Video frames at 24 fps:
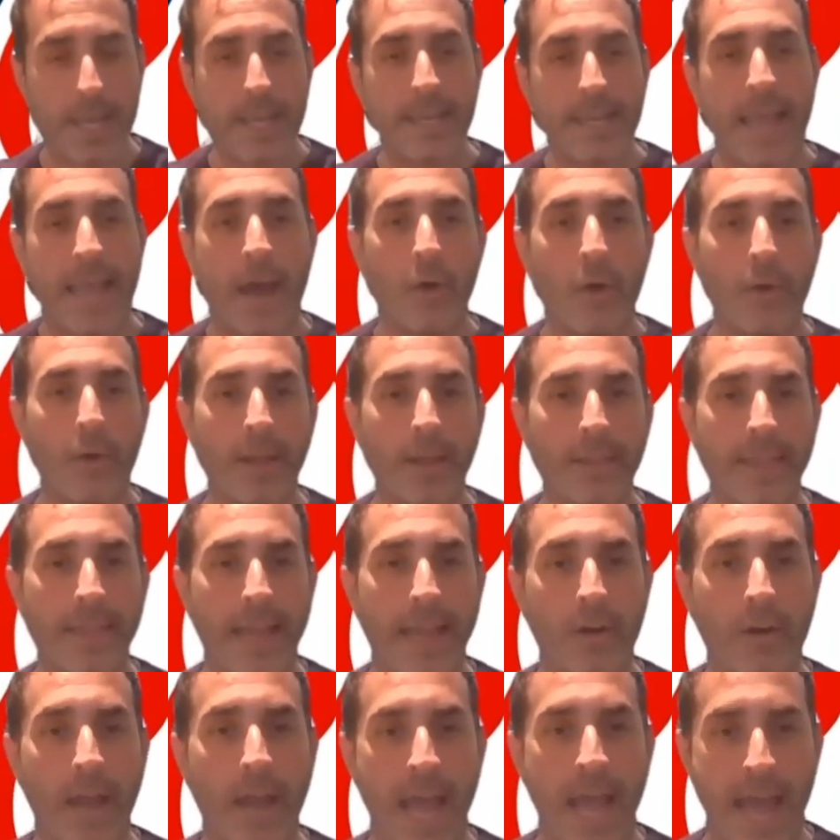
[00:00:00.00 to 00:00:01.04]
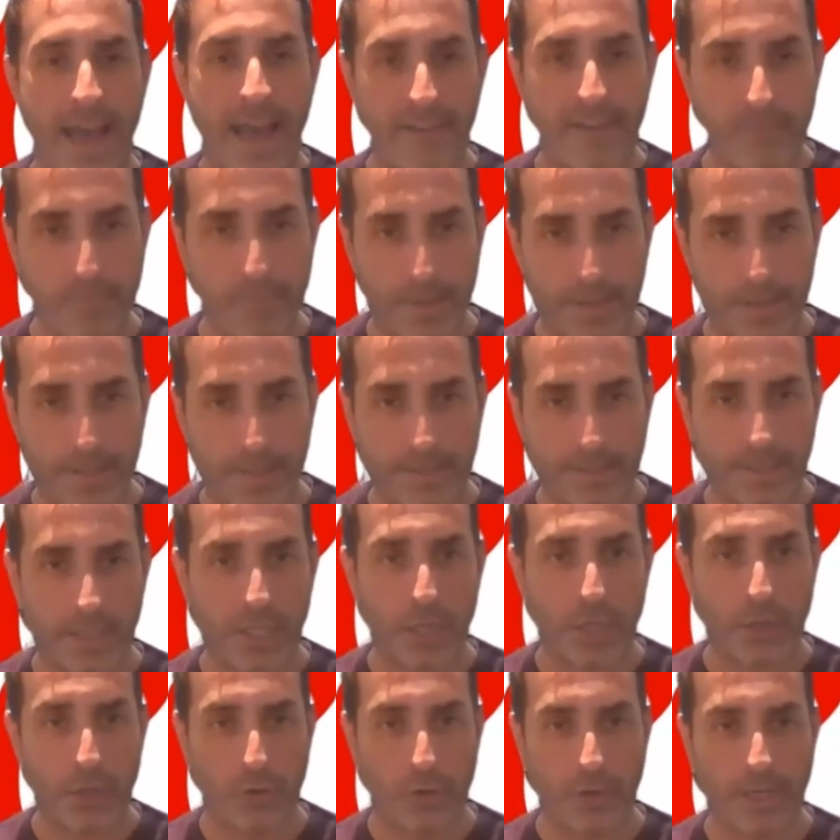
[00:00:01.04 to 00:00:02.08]
Now, there have been
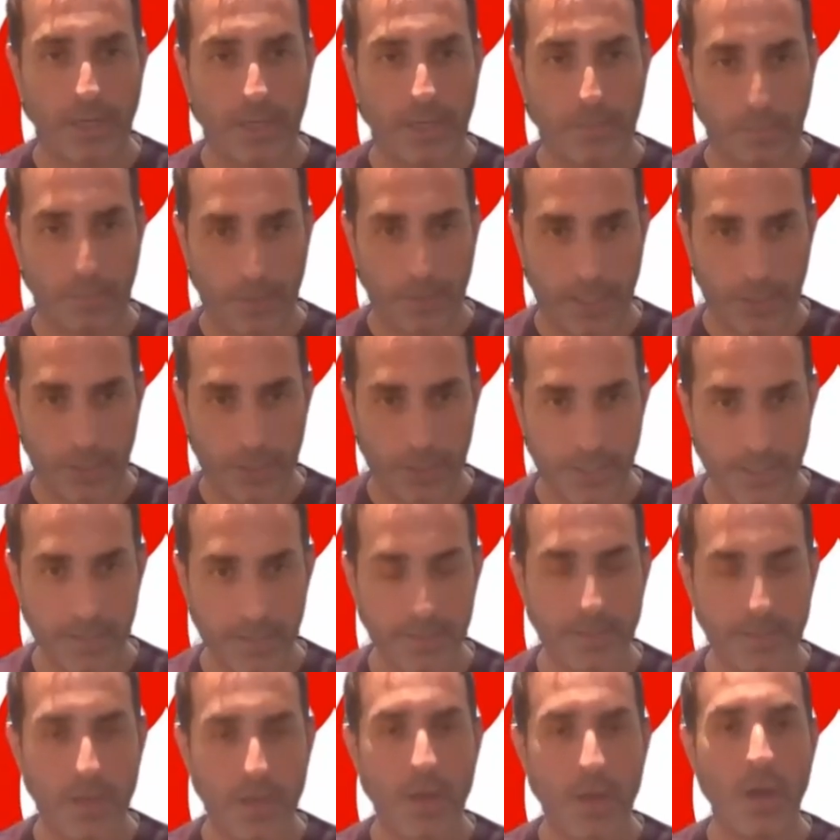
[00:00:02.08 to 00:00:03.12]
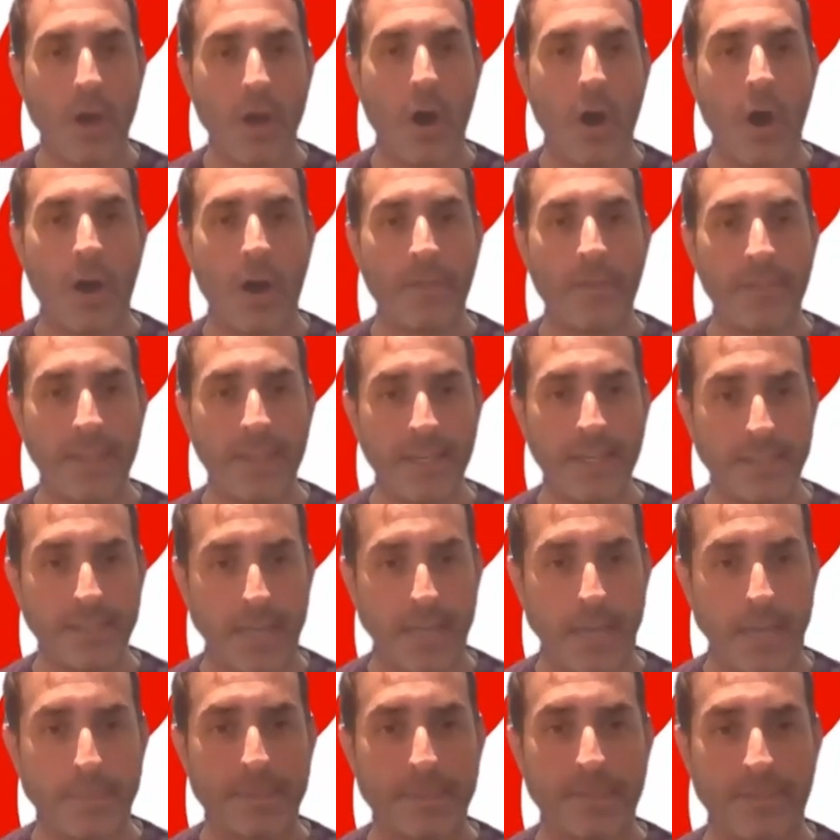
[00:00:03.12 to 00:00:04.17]
security breaches on these
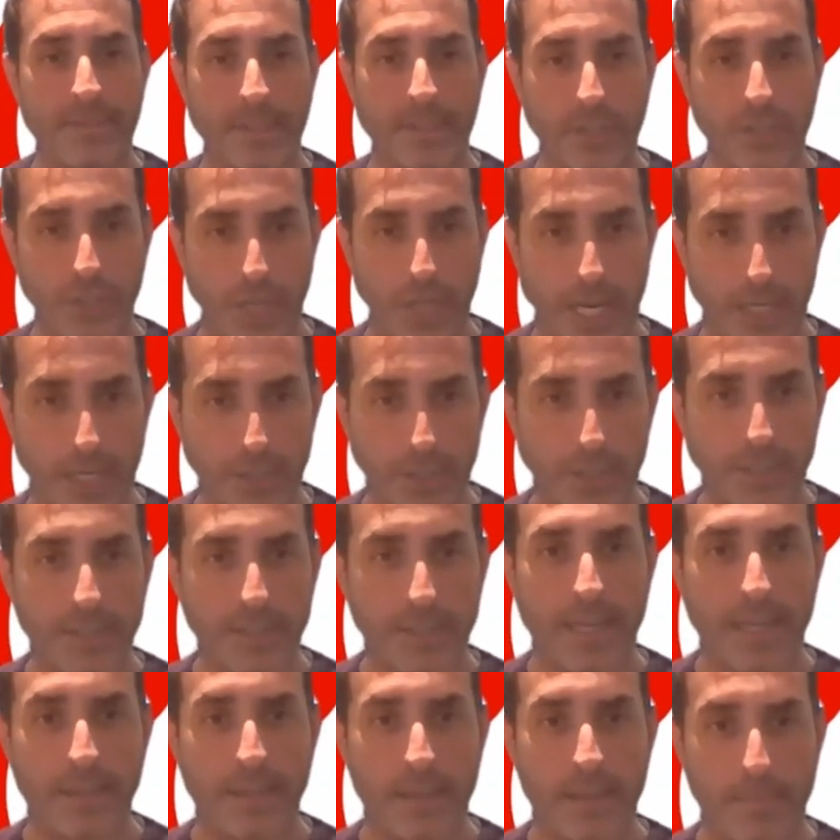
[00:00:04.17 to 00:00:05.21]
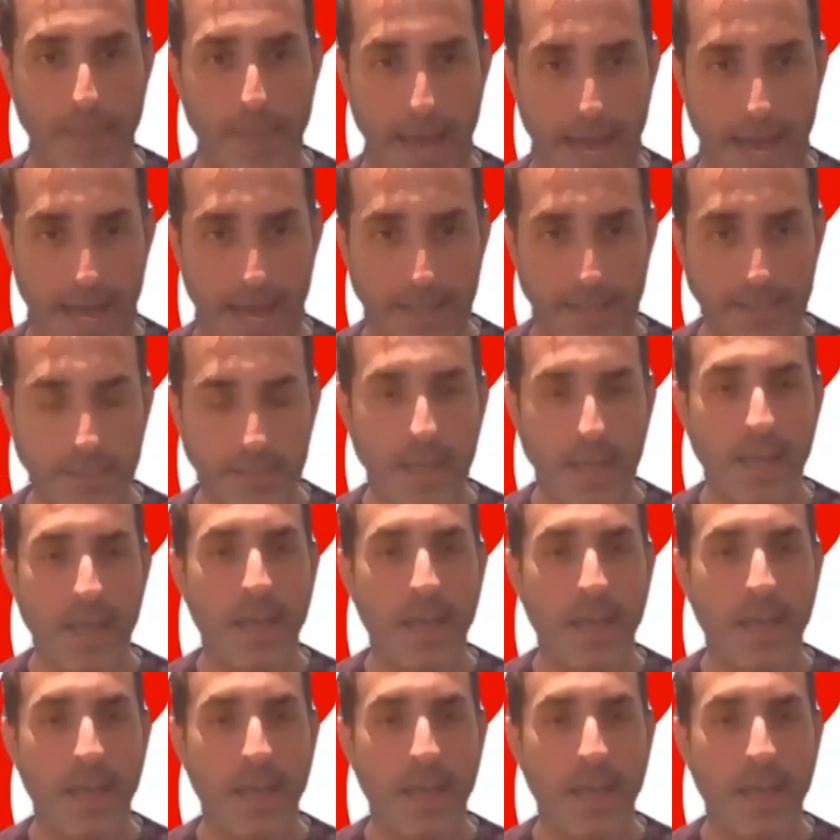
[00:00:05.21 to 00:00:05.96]
types of exchanges in the past.